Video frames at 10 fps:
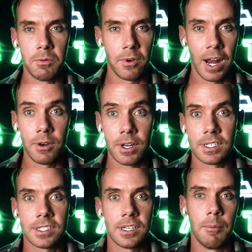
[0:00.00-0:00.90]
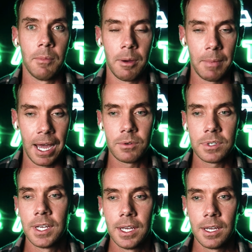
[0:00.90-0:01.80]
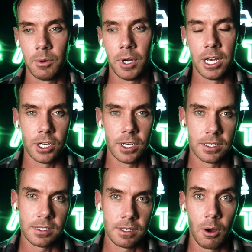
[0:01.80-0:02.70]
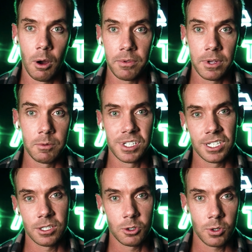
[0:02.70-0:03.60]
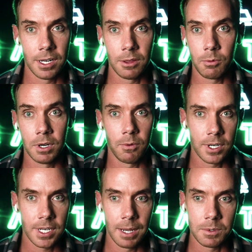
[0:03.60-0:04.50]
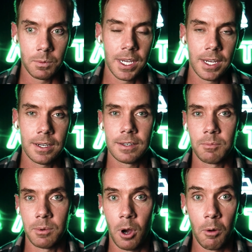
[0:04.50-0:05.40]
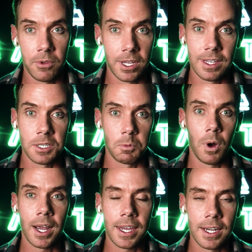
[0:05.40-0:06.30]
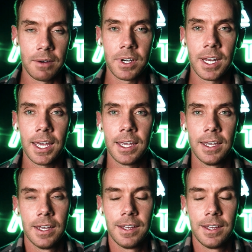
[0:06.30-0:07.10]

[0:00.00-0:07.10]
move around in some amount, which is you know, hopefully resistance training three to four times a week, hopefully at least walking every day.